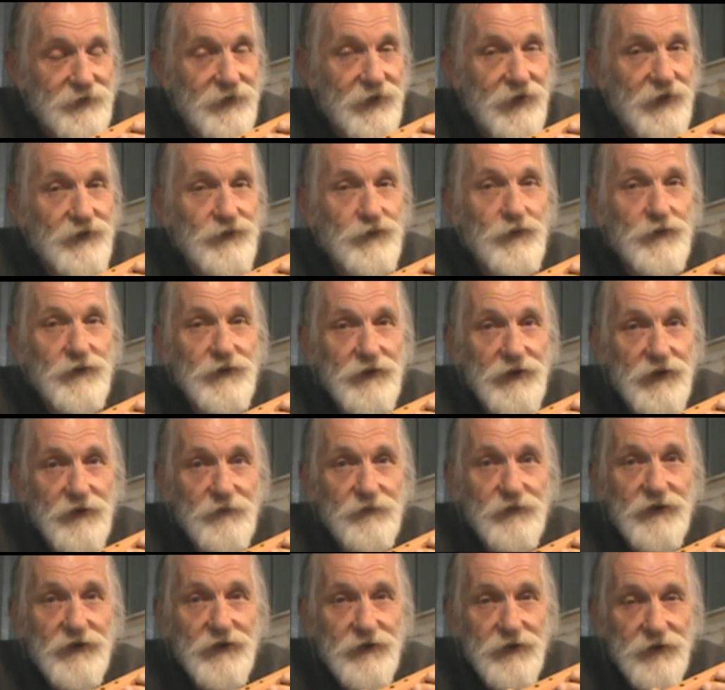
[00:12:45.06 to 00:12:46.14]
that's where you got to
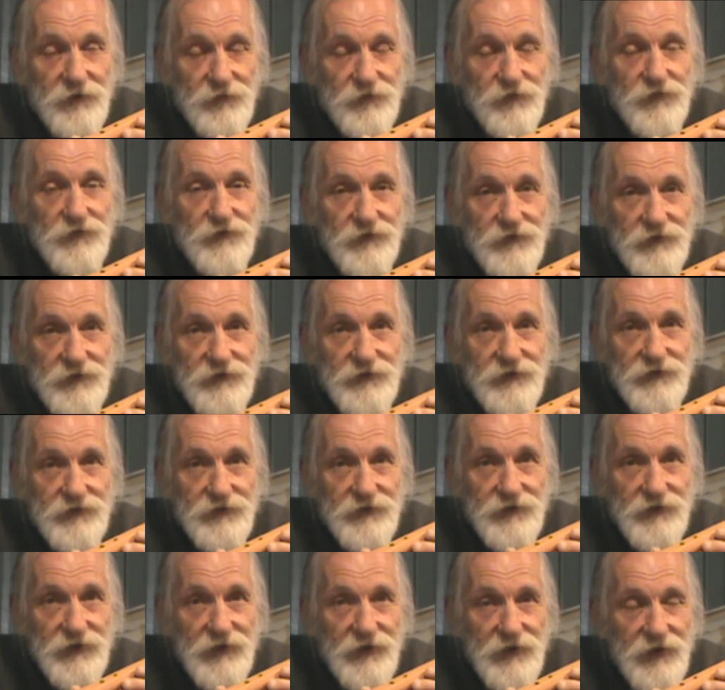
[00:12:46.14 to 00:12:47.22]
be careful.
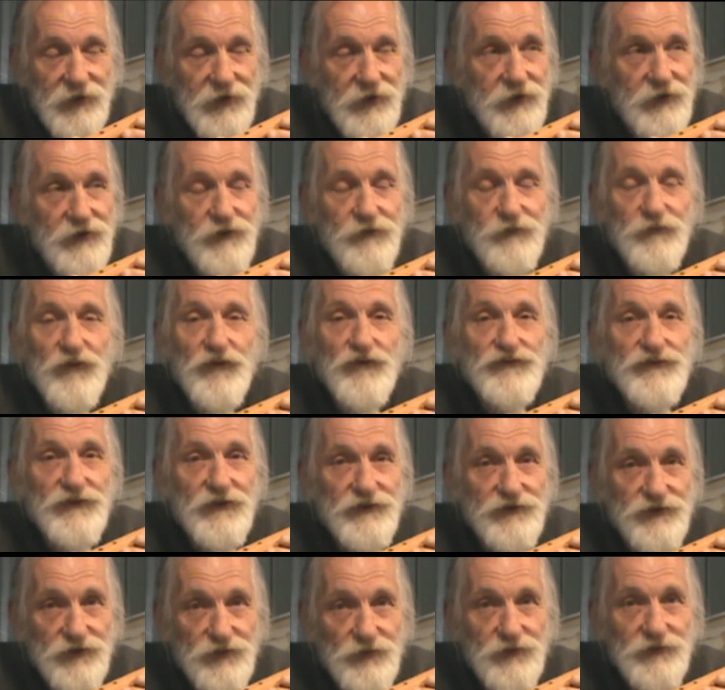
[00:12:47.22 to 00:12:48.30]
Any
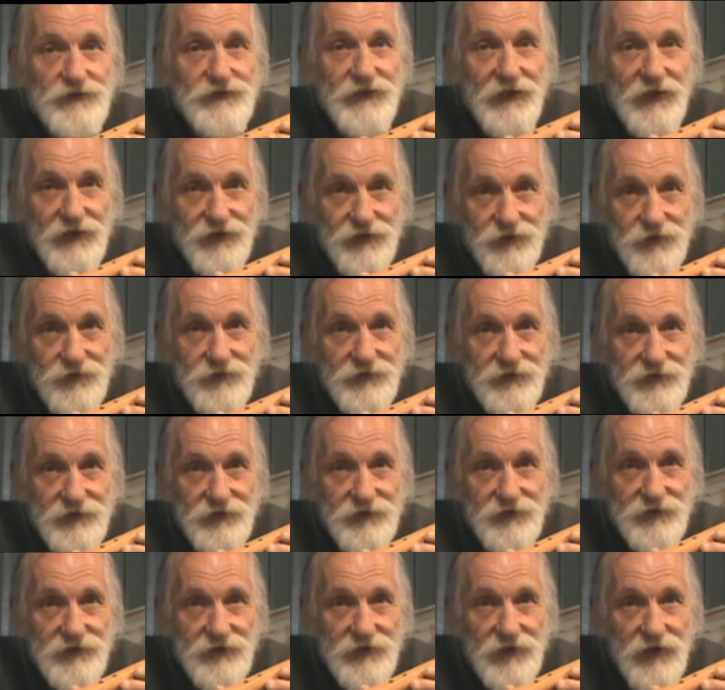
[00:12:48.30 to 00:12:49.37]
musician will tell you,
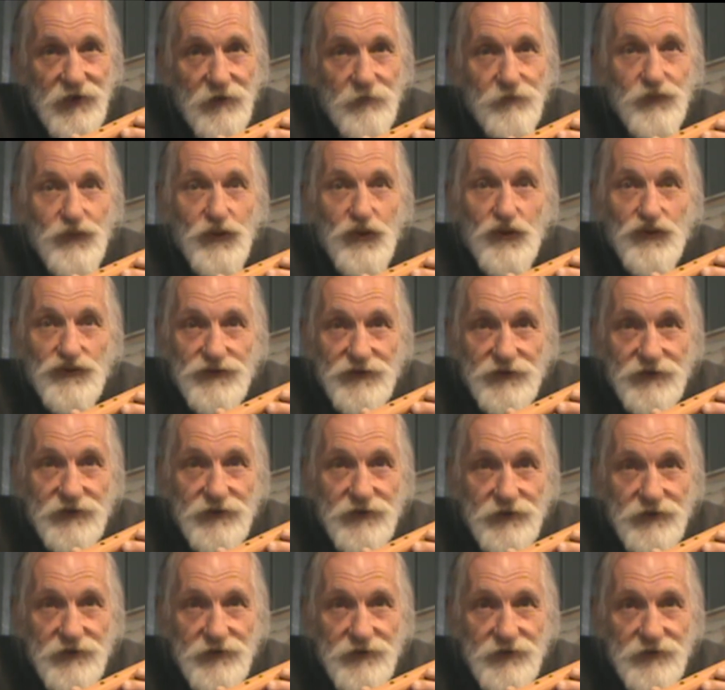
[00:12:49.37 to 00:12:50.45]
music
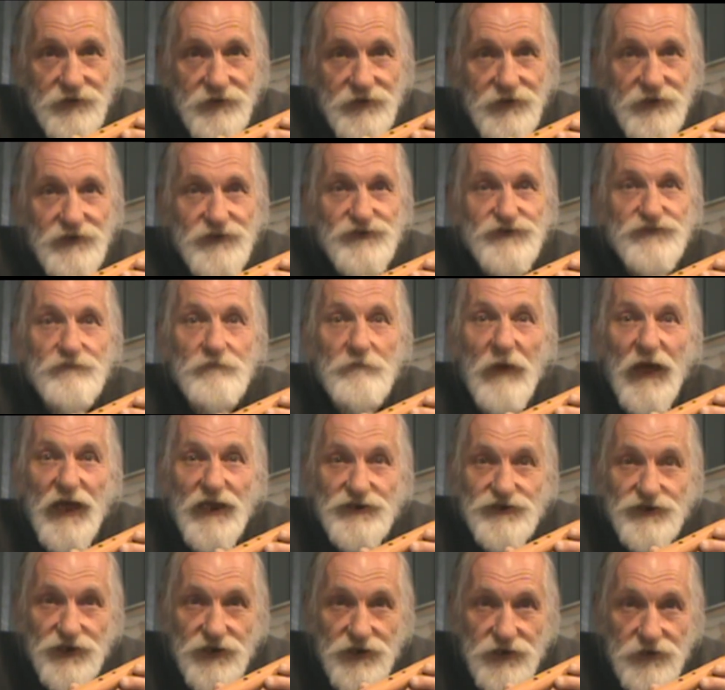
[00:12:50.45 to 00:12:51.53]
is
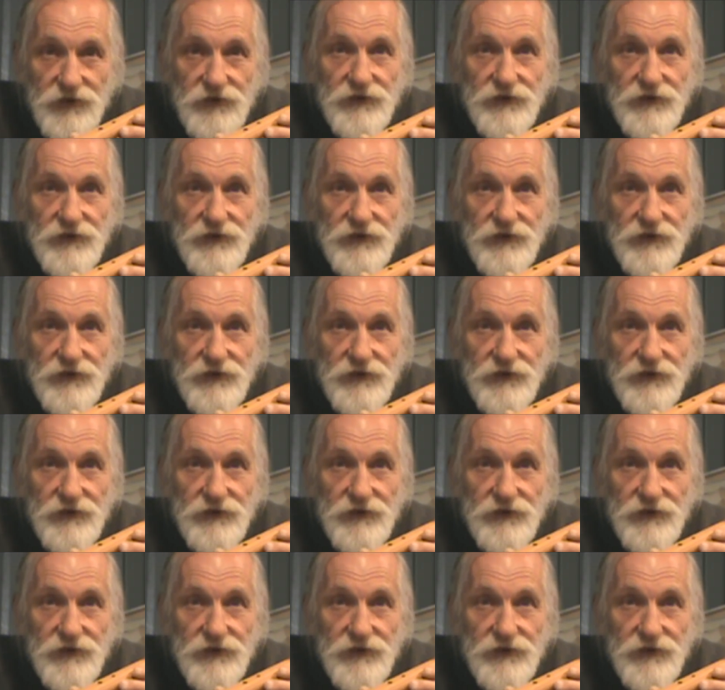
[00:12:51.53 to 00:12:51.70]
magic.